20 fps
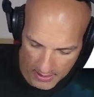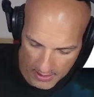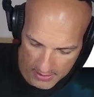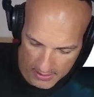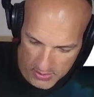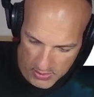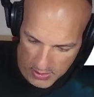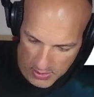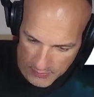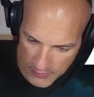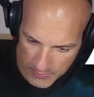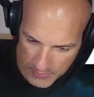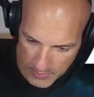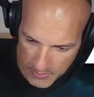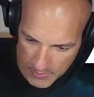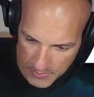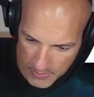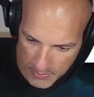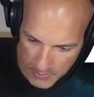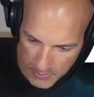sort of
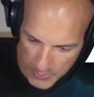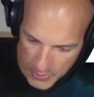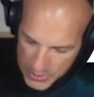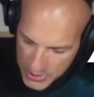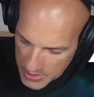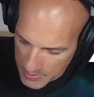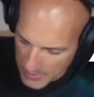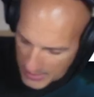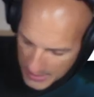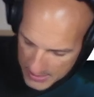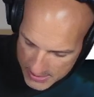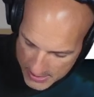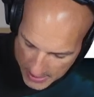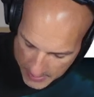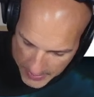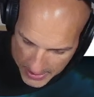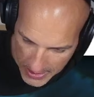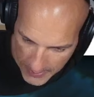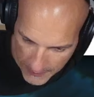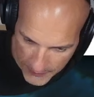pushing me outside of
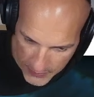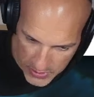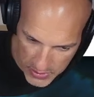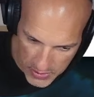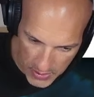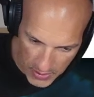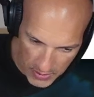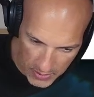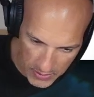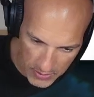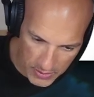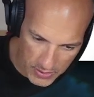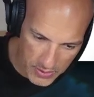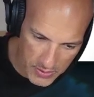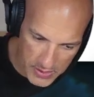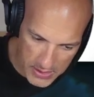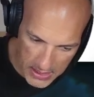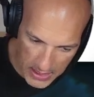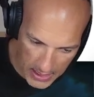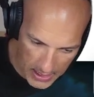my comfort zone,
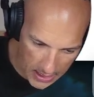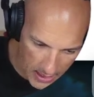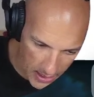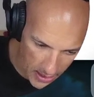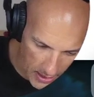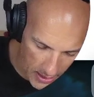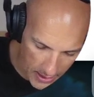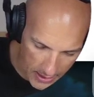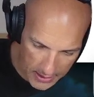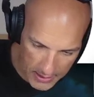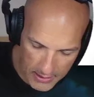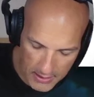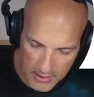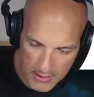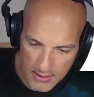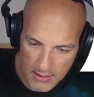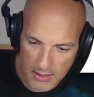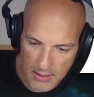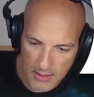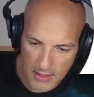using AI.
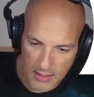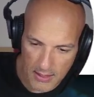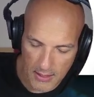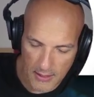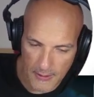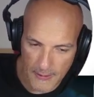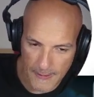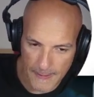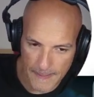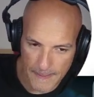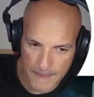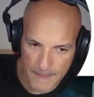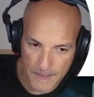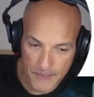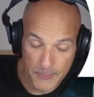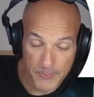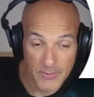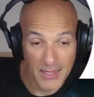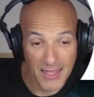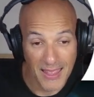
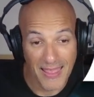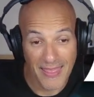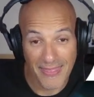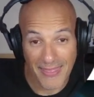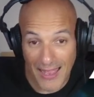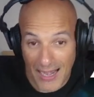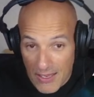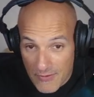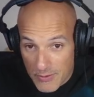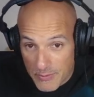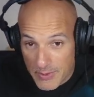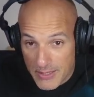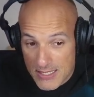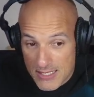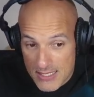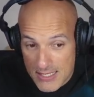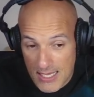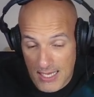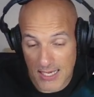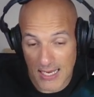That having been
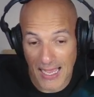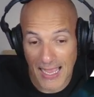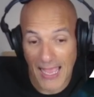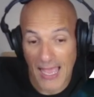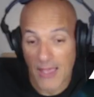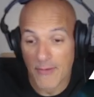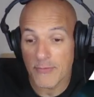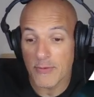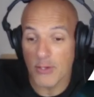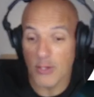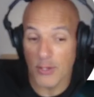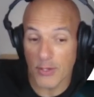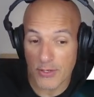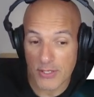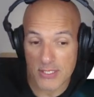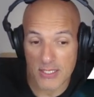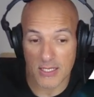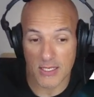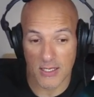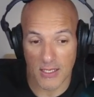said, I have
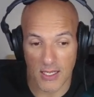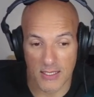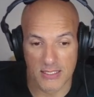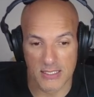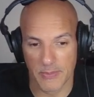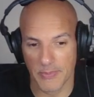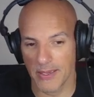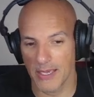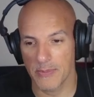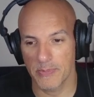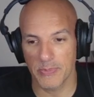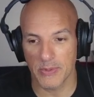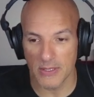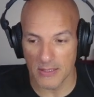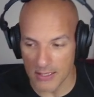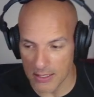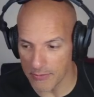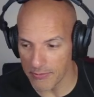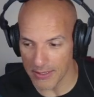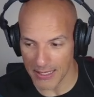learned a lot about
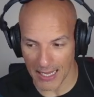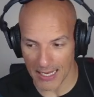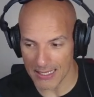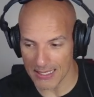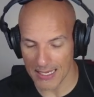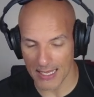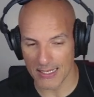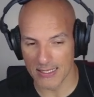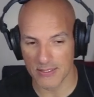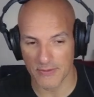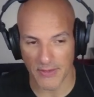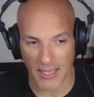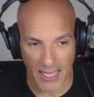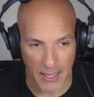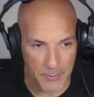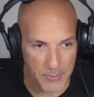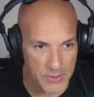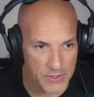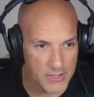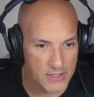building React Native
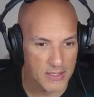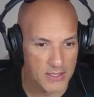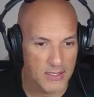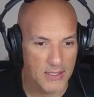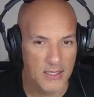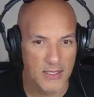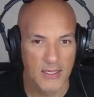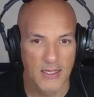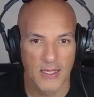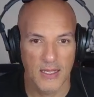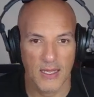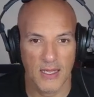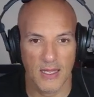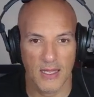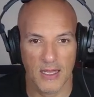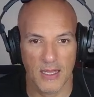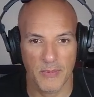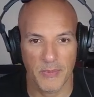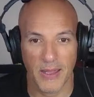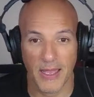apps.
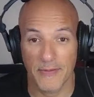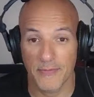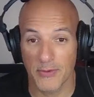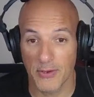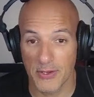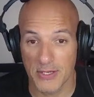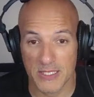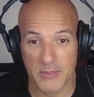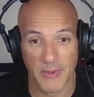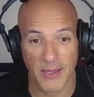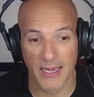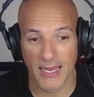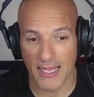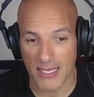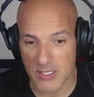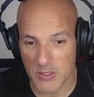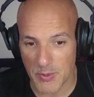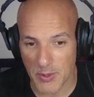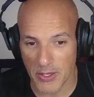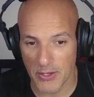I've learned about
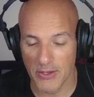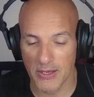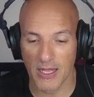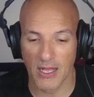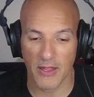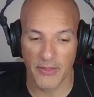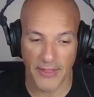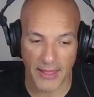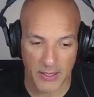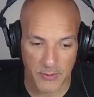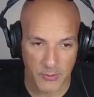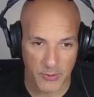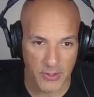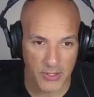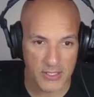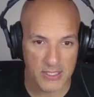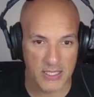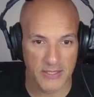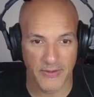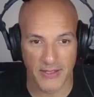Expo and how that
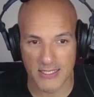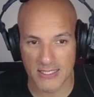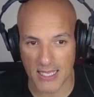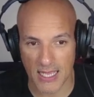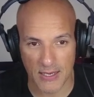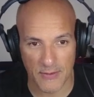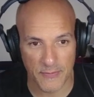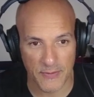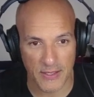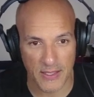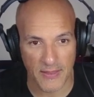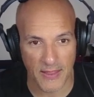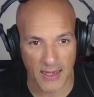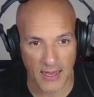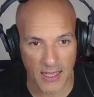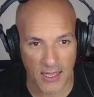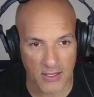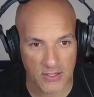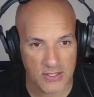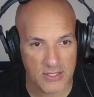works, and I've had to kind of figure that
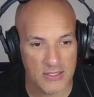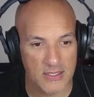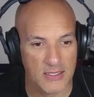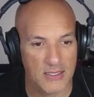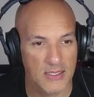out.